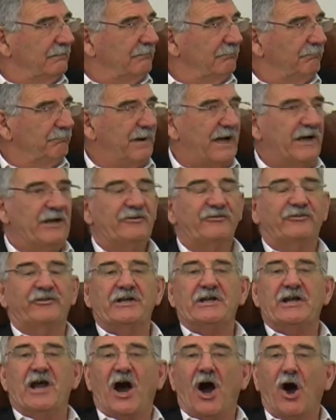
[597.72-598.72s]
but it's
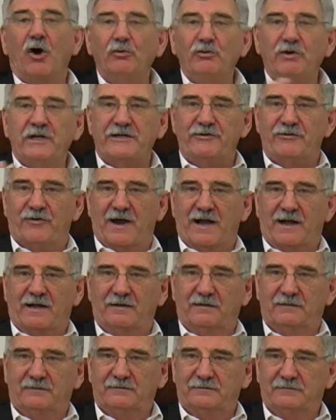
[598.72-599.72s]
the only drug
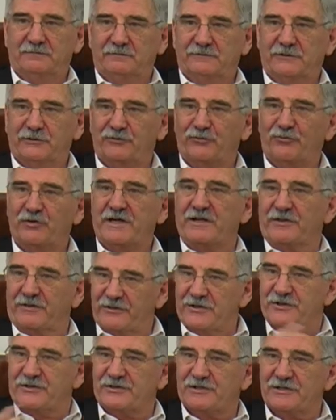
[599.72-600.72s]
to treat
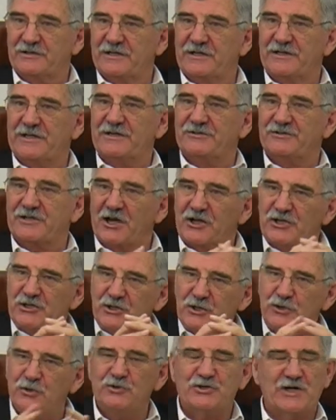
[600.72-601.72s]
this there's a
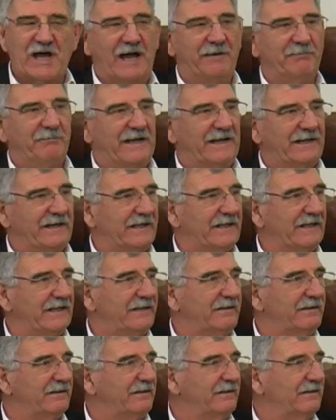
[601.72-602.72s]
huge unmet
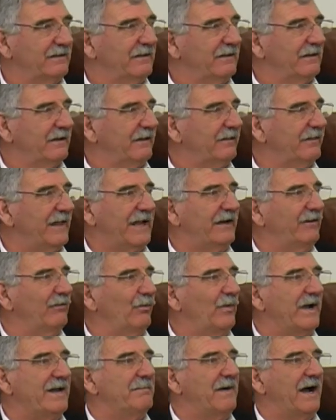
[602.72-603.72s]
need, then
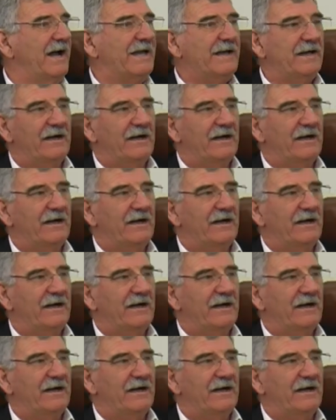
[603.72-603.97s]
we may